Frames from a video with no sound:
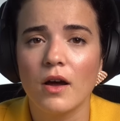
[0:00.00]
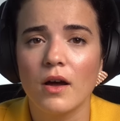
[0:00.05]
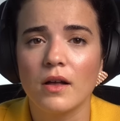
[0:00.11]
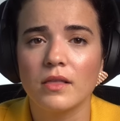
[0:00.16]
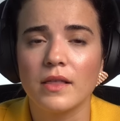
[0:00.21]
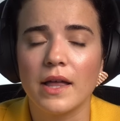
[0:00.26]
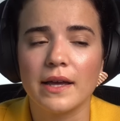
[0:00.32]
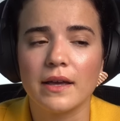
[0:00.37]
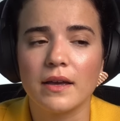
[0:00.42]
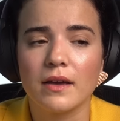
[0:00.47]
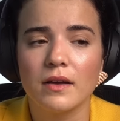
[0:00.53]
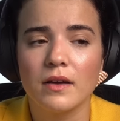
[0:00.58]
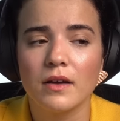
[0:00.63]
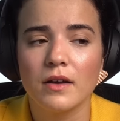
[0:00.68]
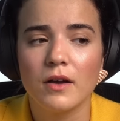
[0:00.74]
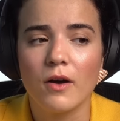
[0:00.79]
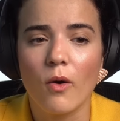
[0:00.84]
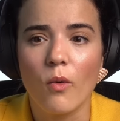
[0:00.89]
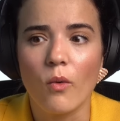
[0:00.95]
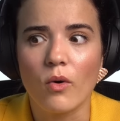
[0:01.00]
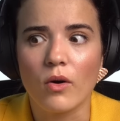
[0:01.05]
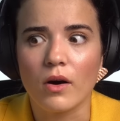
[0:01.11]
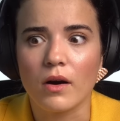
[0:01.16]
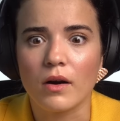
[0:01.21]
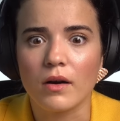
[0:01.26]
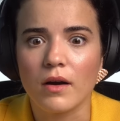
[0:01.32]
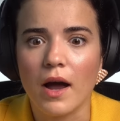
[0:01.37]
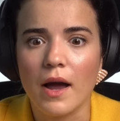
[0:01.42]
Like,
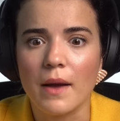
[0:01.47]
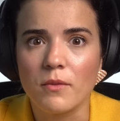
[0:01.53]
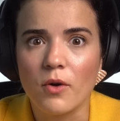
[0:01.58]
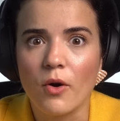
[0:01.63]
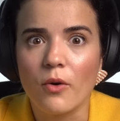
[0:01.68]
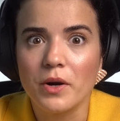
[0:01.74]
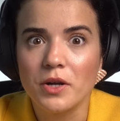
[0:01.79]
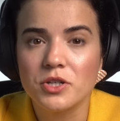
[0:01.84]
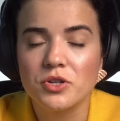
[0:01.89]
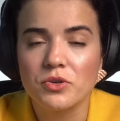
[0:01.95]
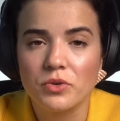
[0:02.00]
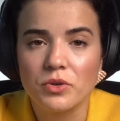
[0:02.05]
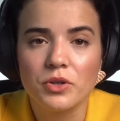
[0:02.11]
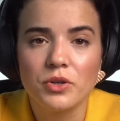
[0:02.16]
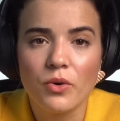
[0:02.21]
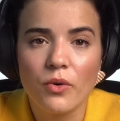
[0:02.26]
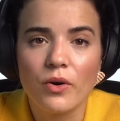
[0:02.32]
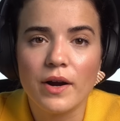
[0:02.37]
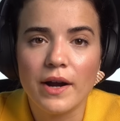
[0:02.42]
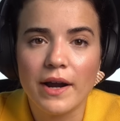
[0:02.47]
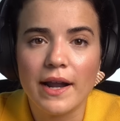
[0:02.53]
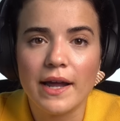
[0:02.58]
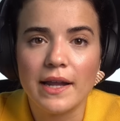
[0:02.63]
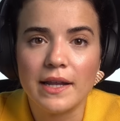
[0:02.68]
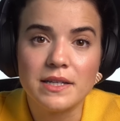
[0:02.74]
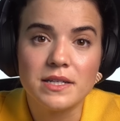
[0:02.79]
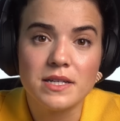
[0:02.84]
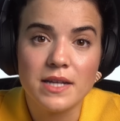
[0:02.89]
or I'm going to New York and
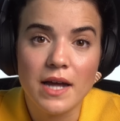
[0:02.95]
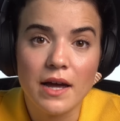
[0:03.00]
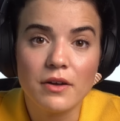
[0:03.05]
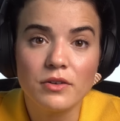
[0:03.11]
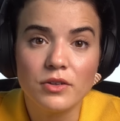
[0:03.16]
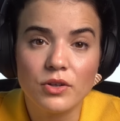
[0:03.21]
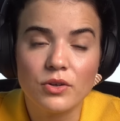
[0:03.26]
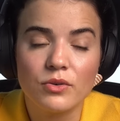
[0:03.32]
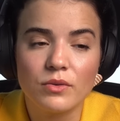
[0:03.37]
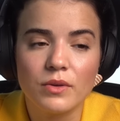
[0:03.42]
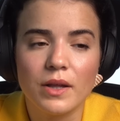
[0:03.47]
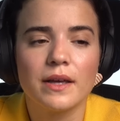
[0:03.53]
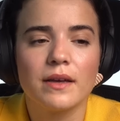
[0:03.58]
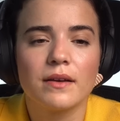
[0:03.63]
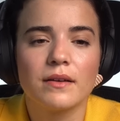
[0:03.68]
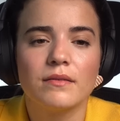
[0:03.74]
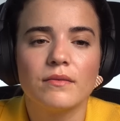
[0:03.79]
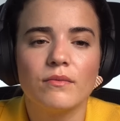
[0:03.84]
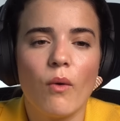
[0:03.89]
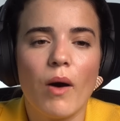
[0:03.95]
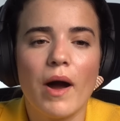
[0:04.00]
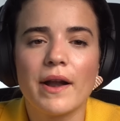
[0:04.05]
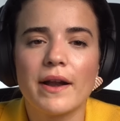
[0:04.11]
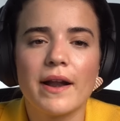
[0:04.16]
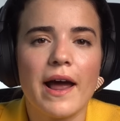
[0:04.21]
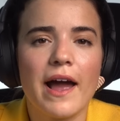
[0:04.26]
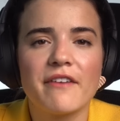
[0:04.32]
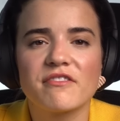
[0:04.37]
I need to tell you, like, why
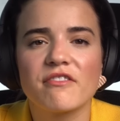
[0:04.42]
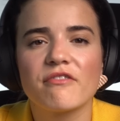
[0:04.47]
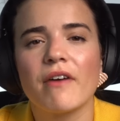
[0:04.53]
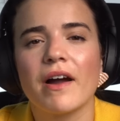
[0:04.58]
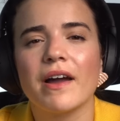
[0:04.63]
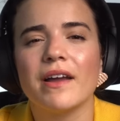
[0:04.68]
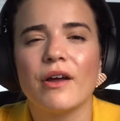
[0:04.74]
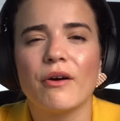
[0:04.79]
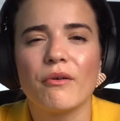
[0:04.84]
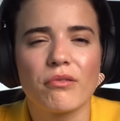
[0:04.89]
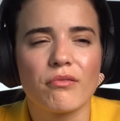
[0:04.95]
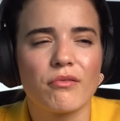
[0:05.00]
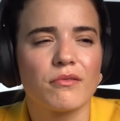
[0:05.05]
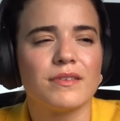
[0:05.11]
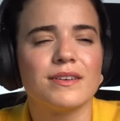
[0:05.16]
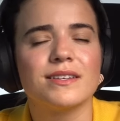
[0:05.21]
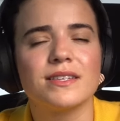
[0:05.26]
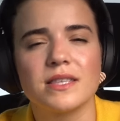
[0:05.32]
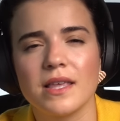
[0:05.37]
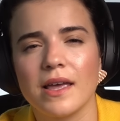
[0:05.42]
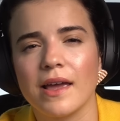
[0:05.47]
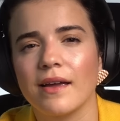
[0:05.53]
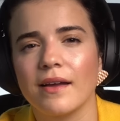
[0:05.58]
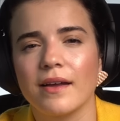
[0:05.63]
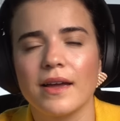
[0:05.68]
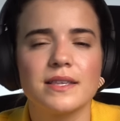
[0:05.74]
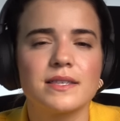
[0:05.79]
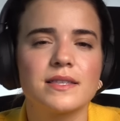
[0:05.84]
did I have to find out through this
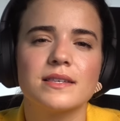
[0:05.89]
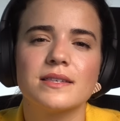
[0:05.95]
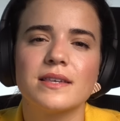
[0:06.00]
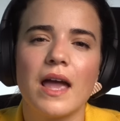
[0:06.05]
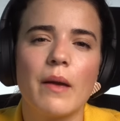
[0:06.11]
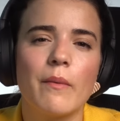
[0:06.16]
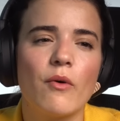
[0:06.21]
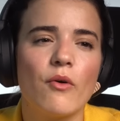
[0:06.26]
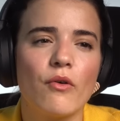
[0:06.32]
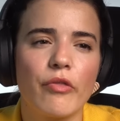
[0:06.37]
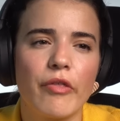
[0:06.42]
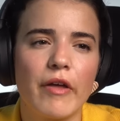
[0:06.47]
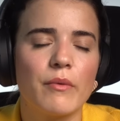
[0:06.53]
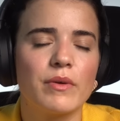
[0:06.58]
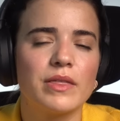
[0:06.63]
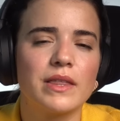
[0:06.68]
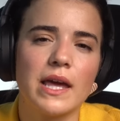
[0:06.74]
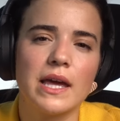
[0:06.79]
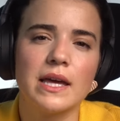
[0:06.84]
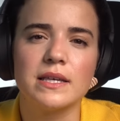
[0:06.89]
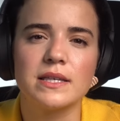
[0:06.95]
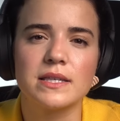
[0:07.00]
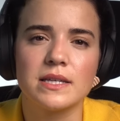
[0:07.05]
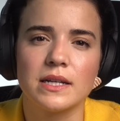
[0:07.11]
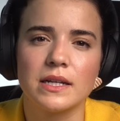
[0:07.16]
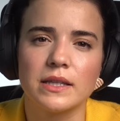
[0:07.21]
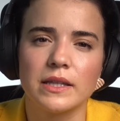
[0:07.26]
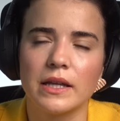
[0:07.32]
thing? It's the same whole thing with
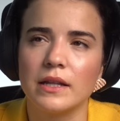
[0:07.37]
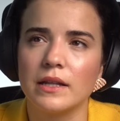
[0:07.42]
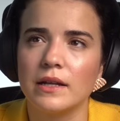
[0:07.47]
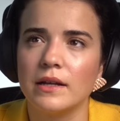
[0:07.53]
Kingston and Lily,